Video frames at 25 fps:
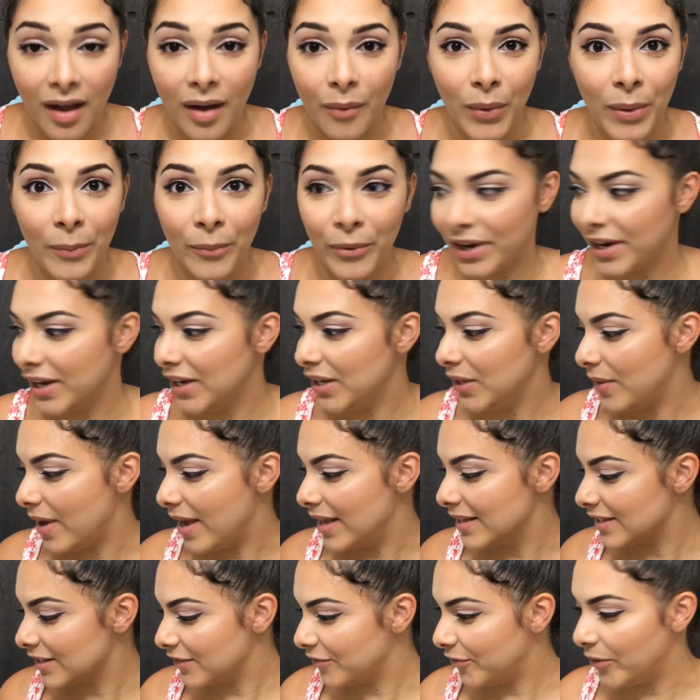What more can you
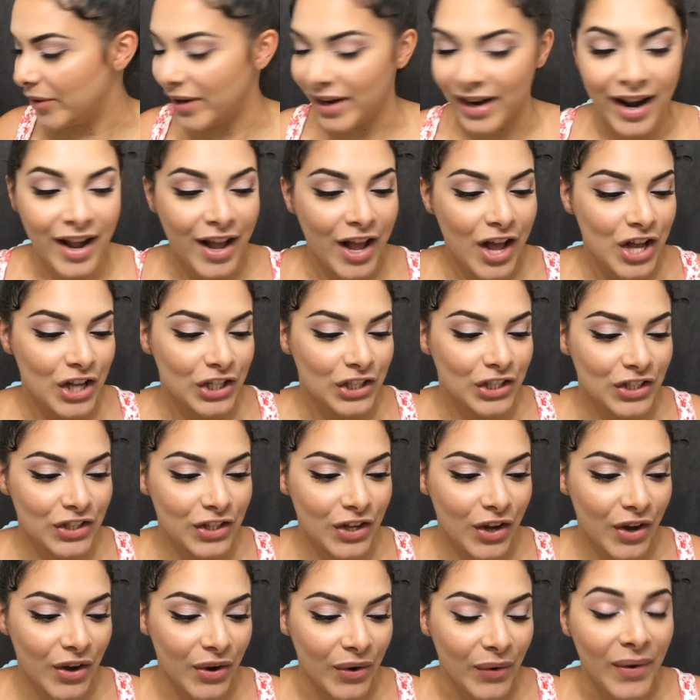ask for?
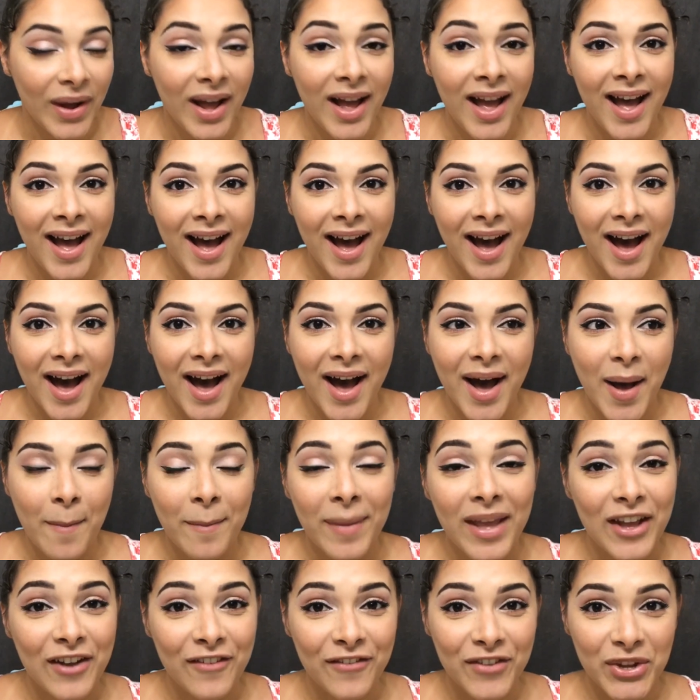So
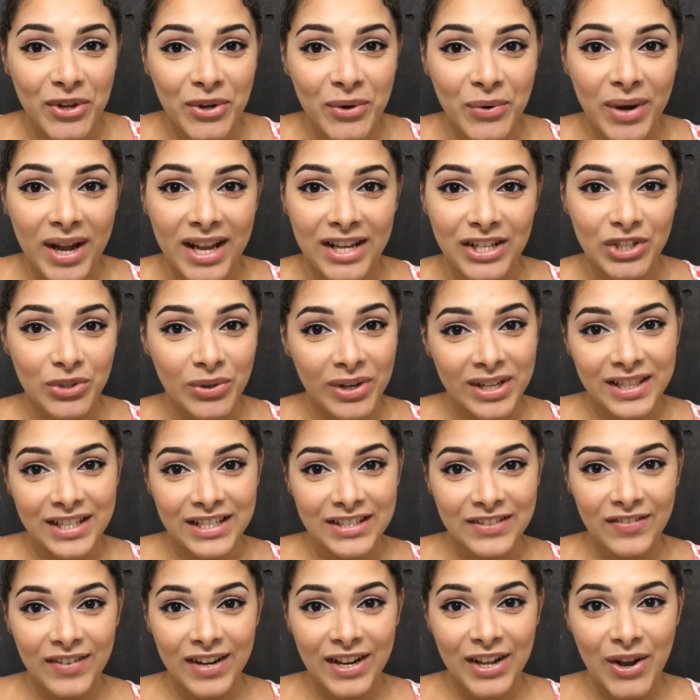if you enjoyed
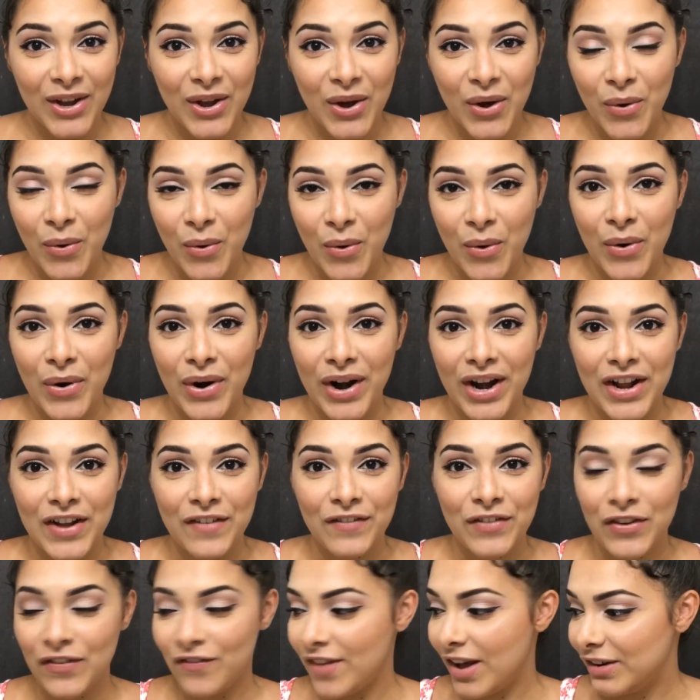this video, or
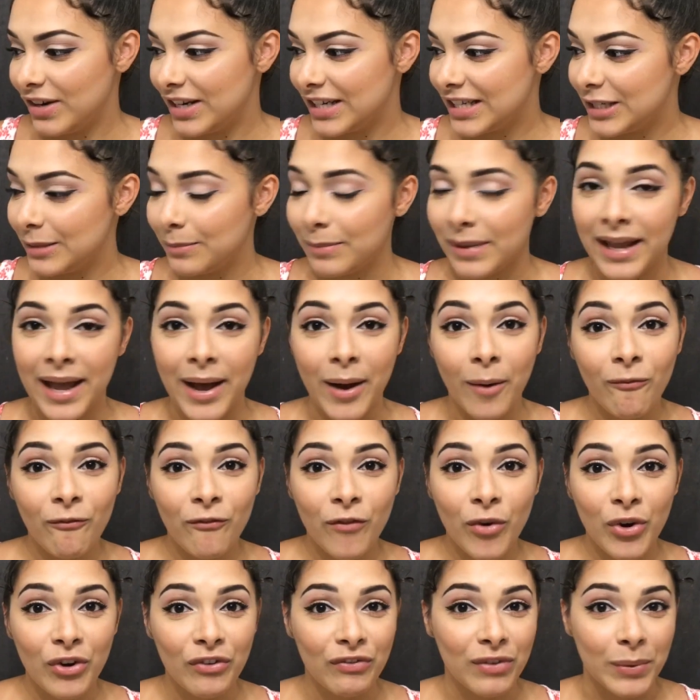if you found it to be
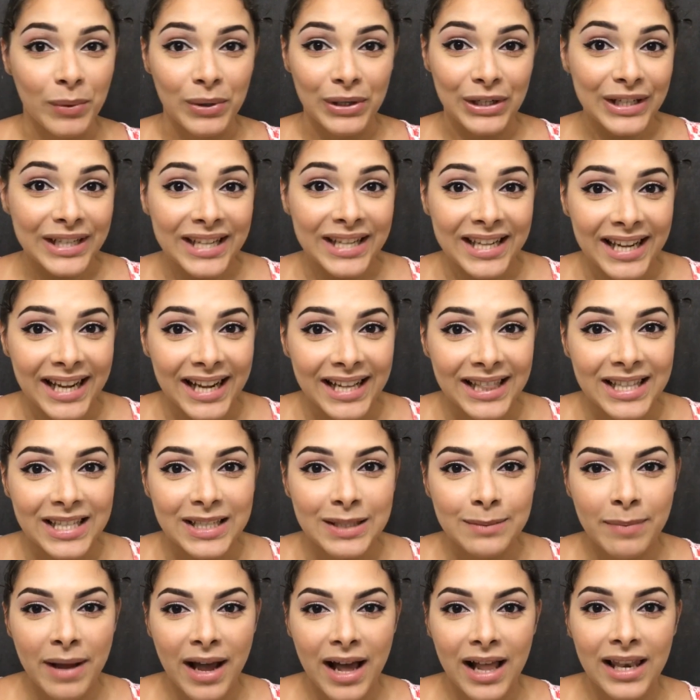helpful, if you were looking at
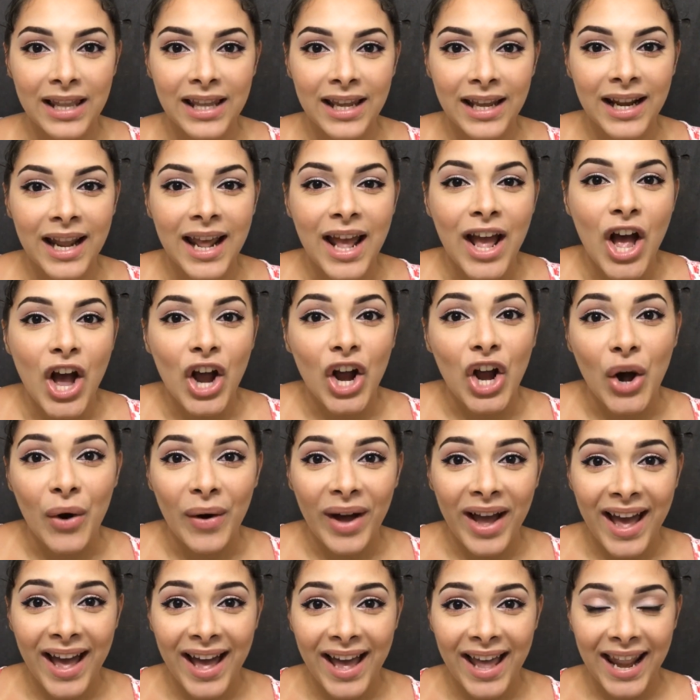this palette, go
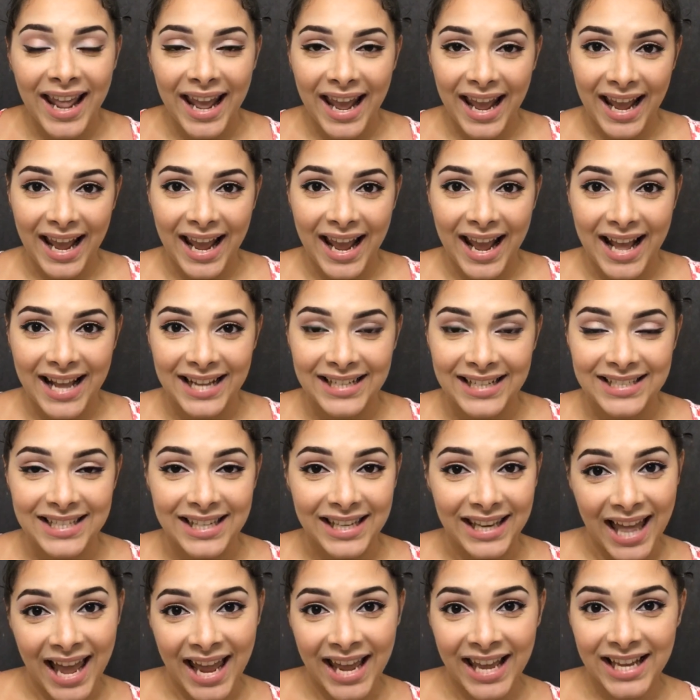ahead and
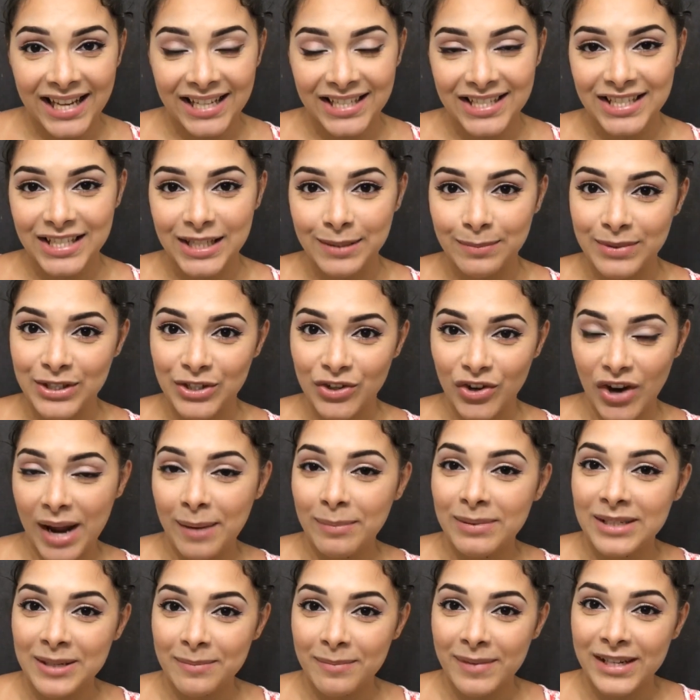like,
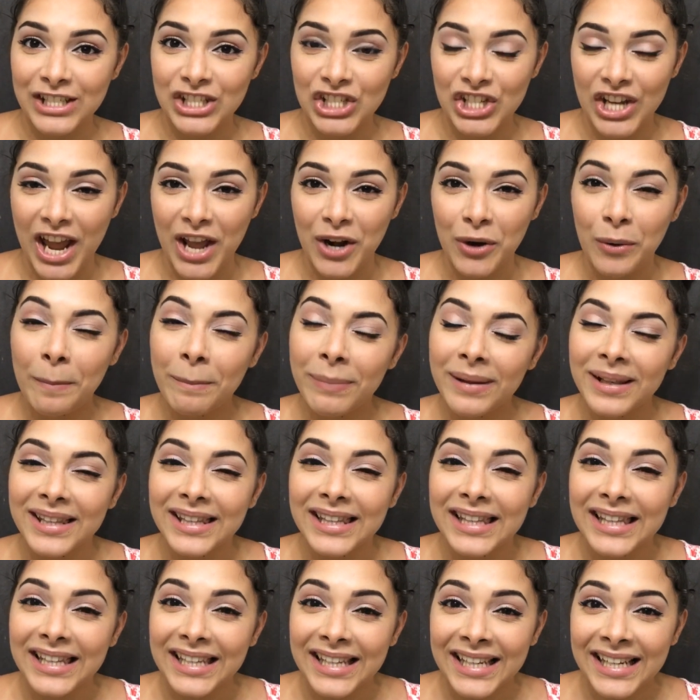subscribe to my channel,
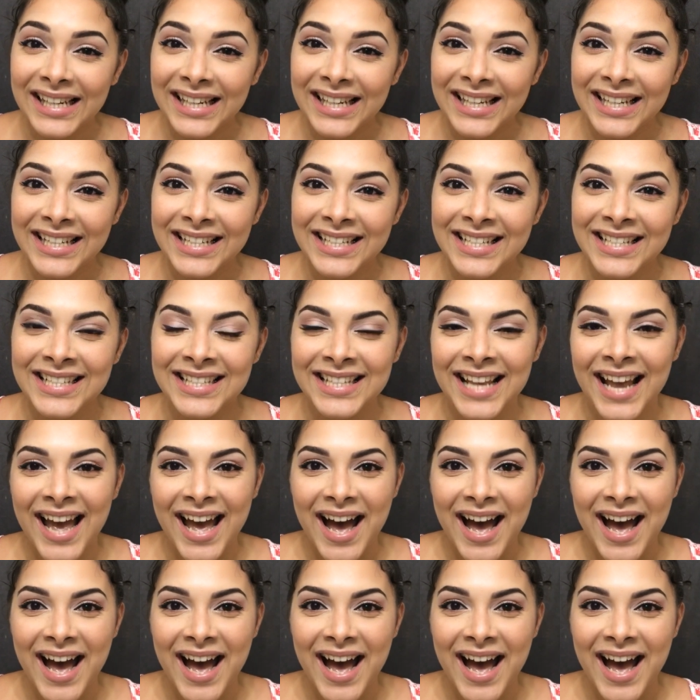please.